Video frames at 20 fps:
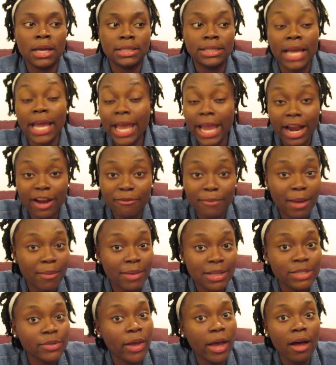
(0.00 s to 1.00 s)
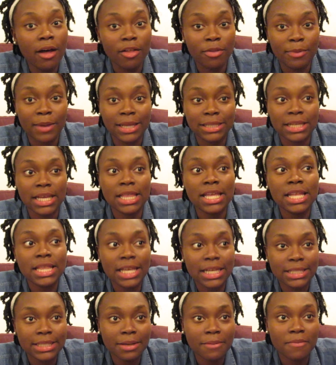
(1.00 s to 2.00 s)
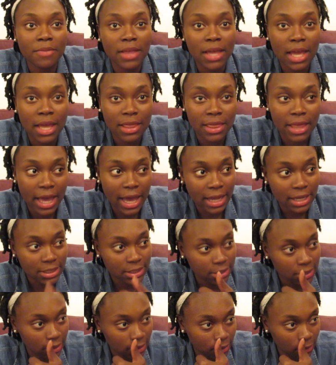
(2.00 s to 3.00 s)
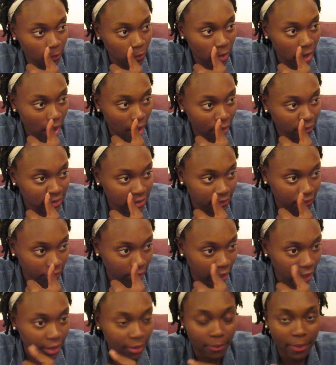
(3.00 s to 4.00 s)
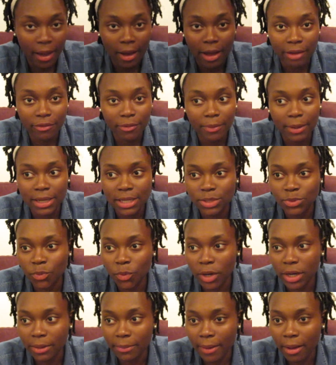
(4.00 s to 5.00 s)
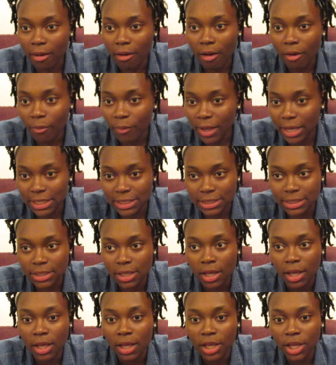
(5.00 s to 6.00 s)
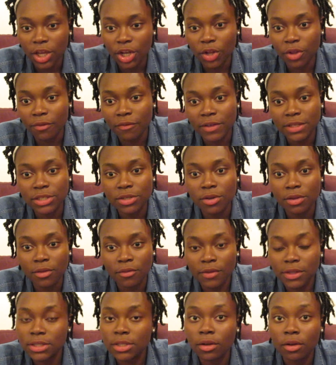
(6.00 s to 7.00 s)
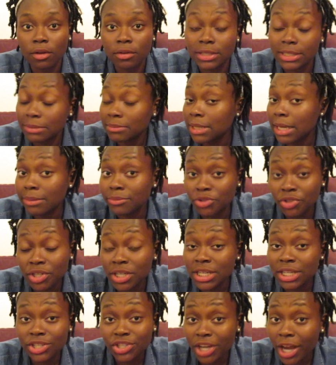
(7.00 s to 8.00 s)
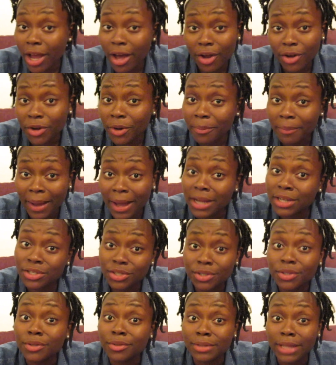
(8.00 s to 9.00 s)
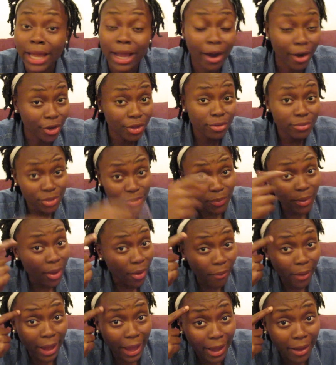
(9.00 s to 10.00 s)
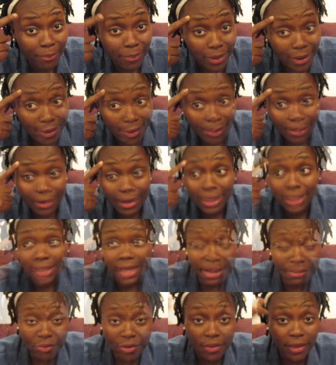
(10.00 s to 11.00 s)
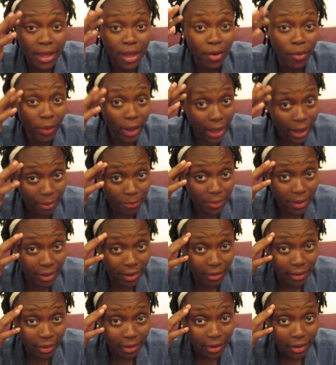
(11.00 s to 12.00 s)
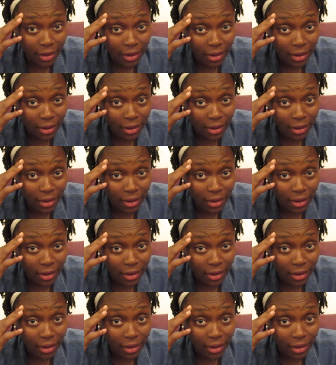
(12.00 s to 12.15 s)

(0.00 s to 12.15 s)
take care of my mental health, because I think that's something that we often forget about. Everybody's worried about always, you know, the physical. Sometimes you need to check on your mind too. Like, are you doing okay up here? Is everything okay up here?